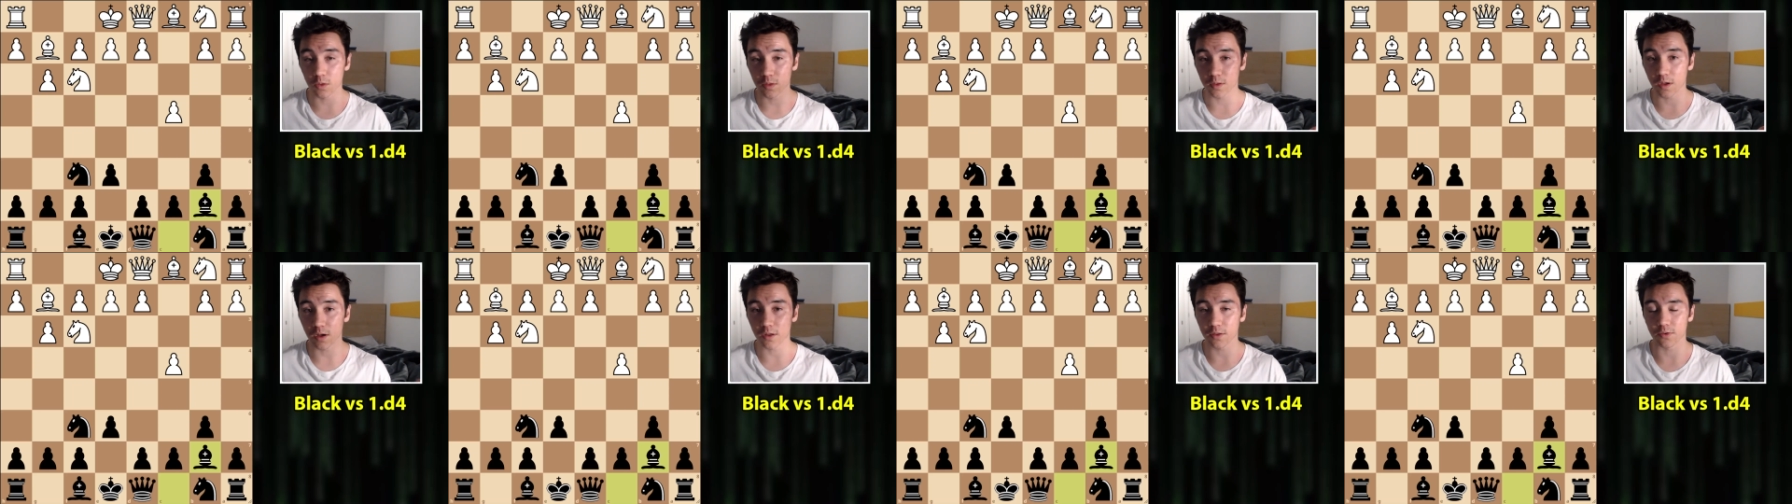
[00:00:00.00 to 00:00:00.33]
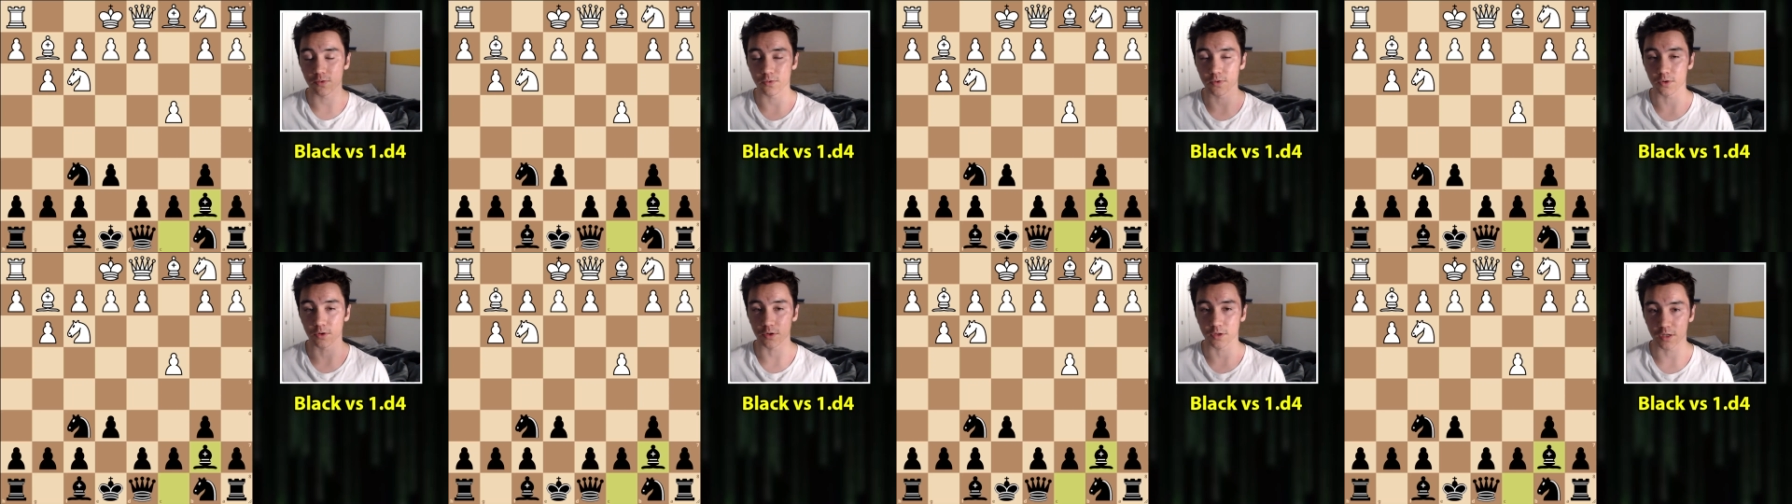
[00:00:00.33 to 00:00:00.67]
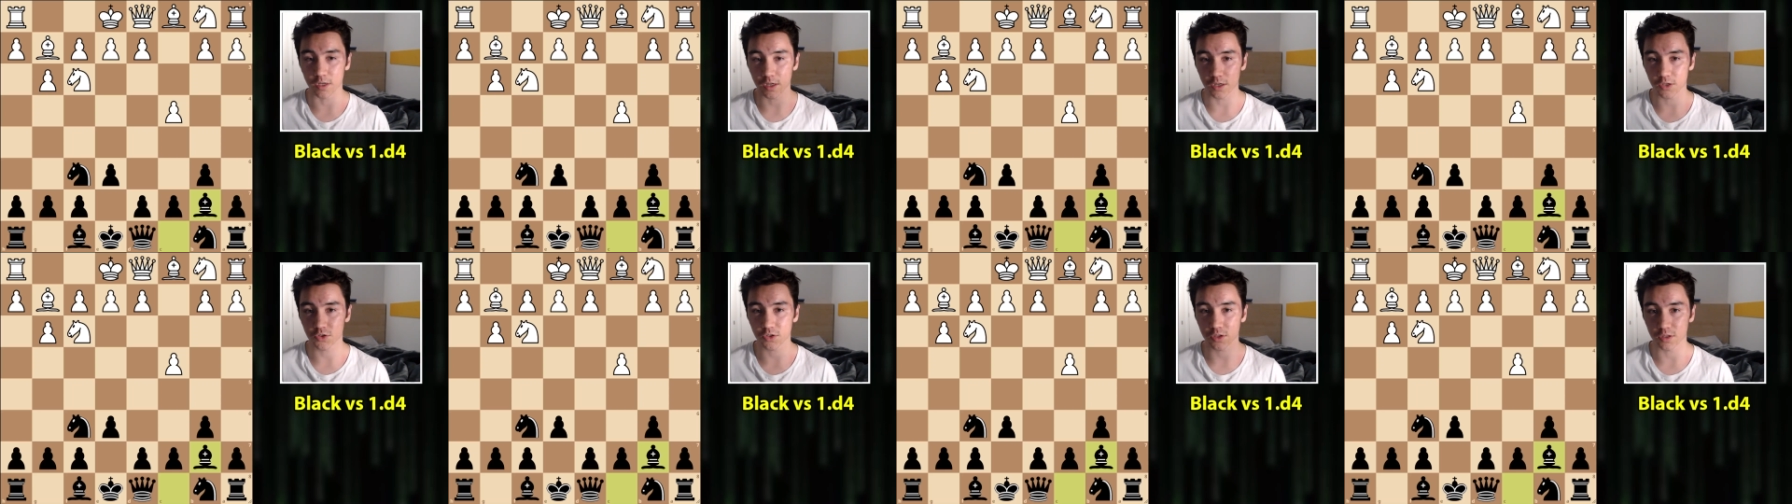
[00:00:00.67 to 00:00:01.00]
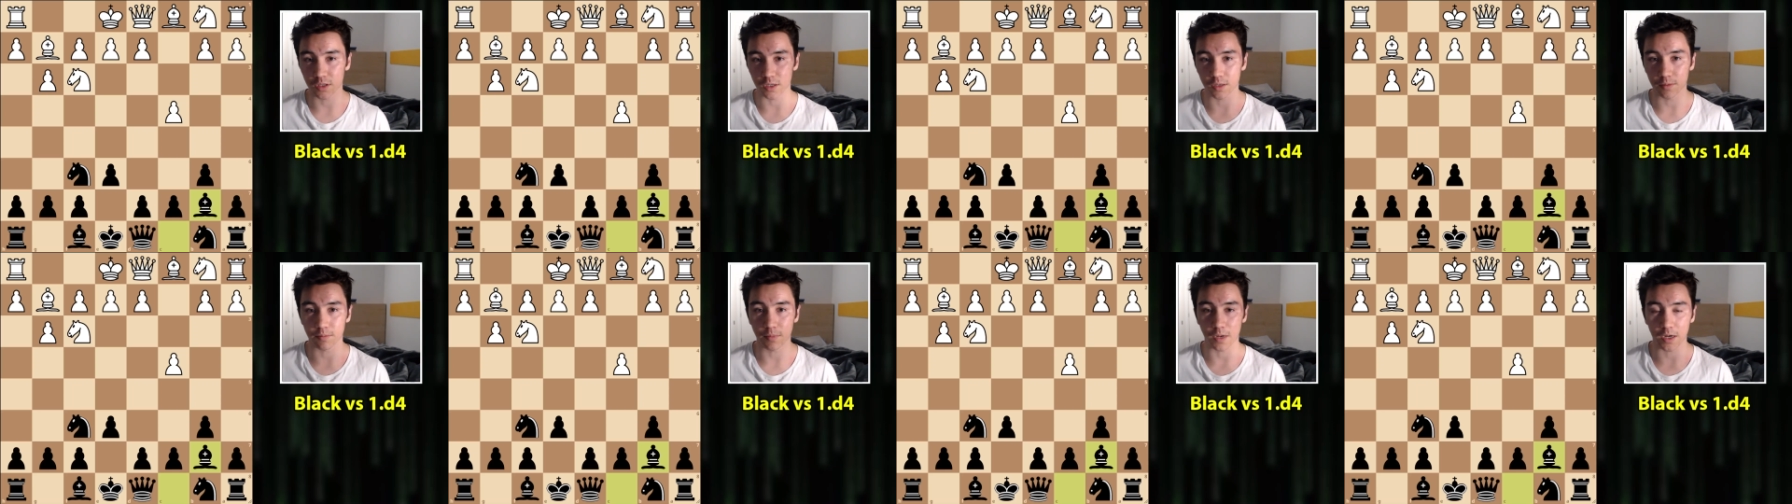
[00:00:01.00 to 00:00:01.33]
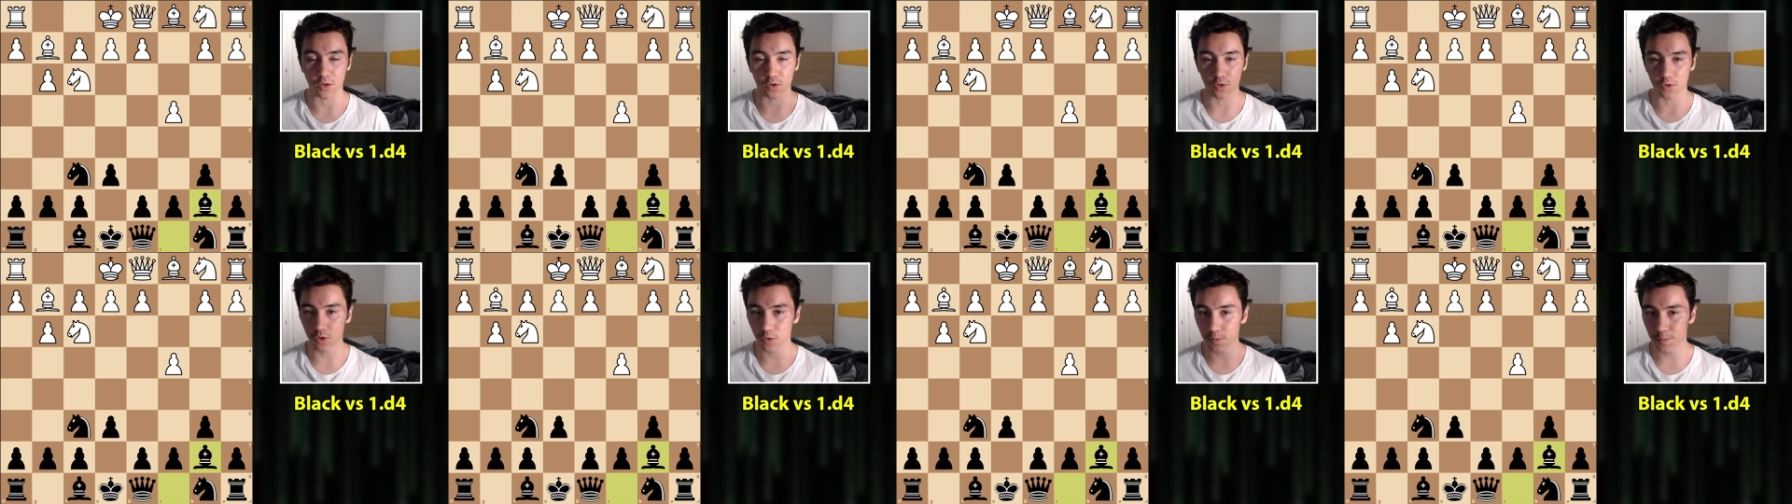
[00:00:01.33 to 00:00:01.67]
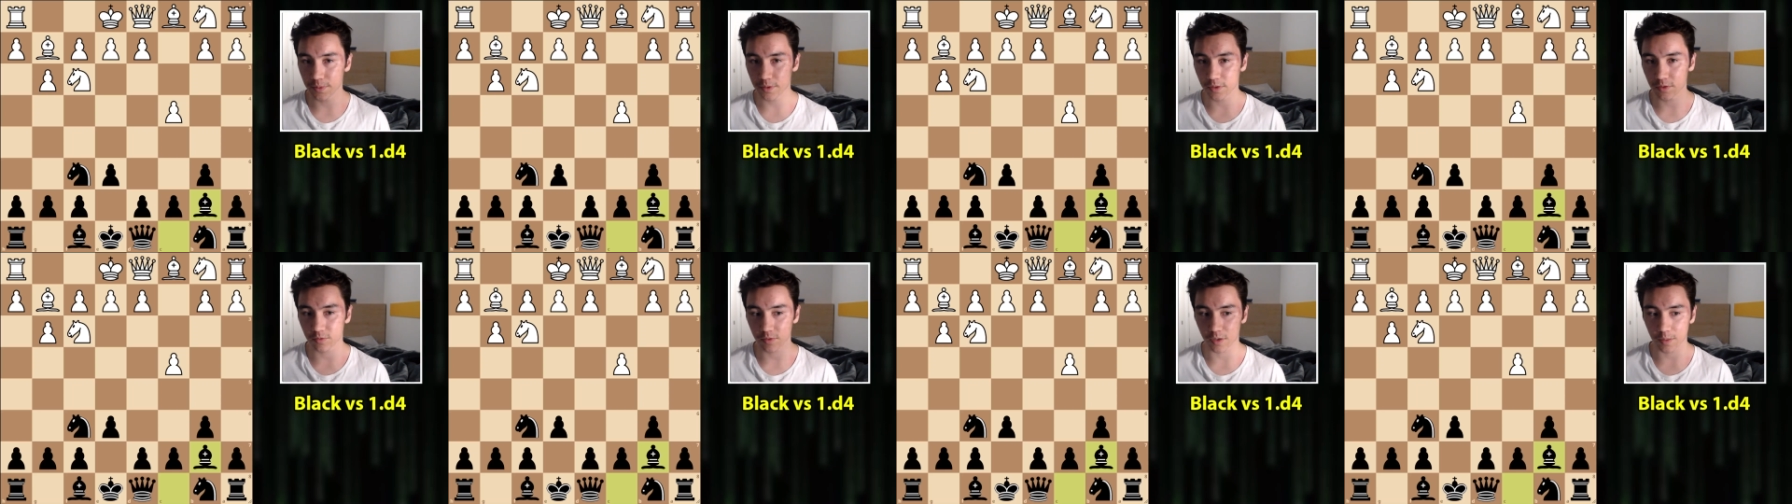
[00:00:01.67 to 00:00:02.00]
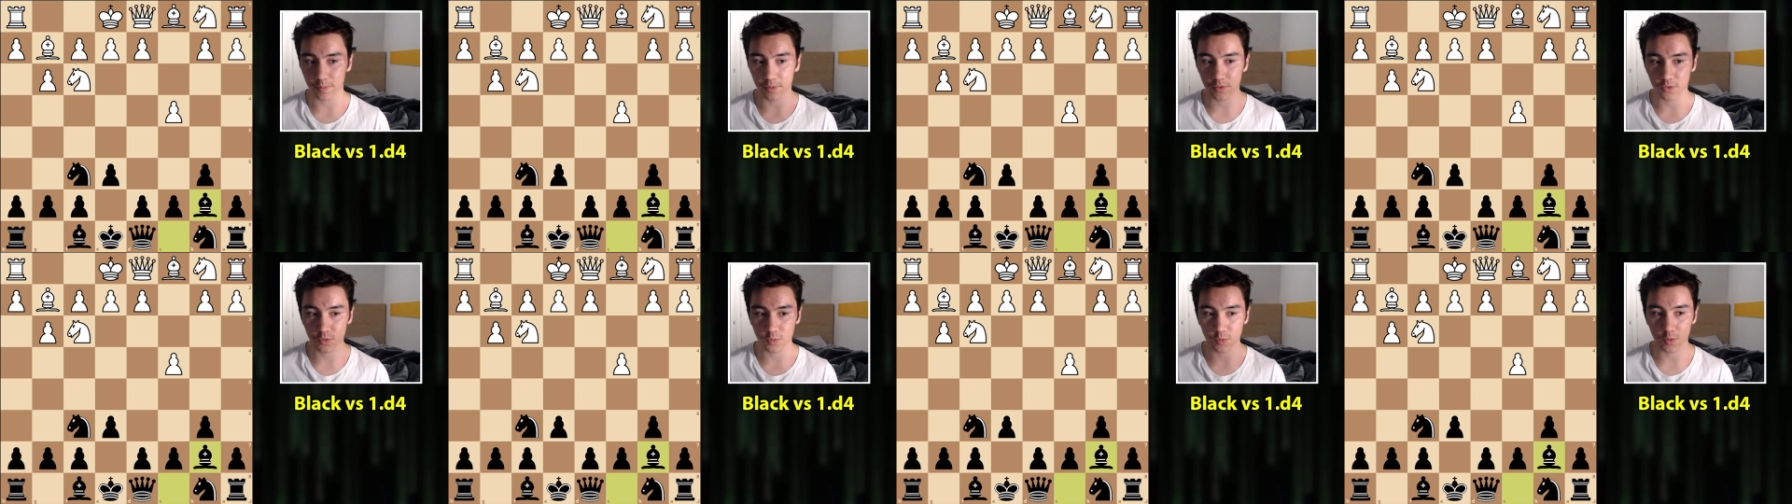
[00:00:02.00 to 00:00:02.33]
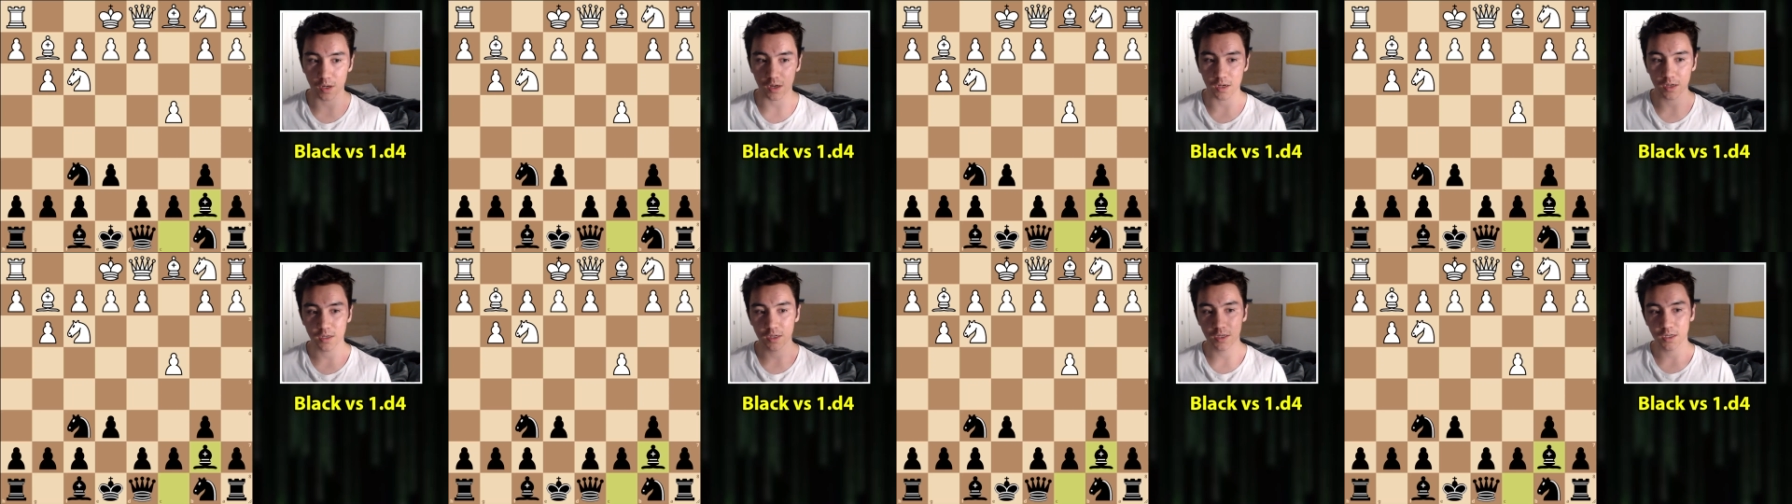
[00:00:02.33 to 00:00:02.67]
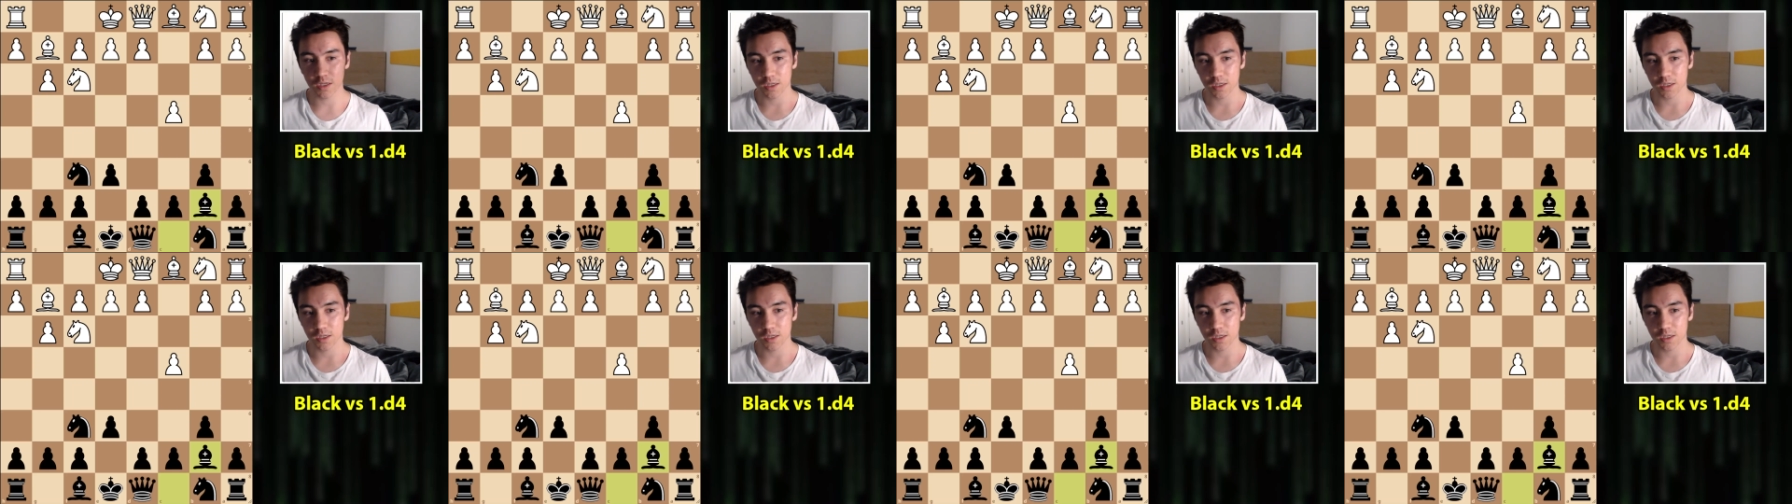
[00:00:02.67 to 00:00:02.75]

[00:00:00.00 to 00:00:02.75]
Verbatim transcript: another variation in my opening repertoire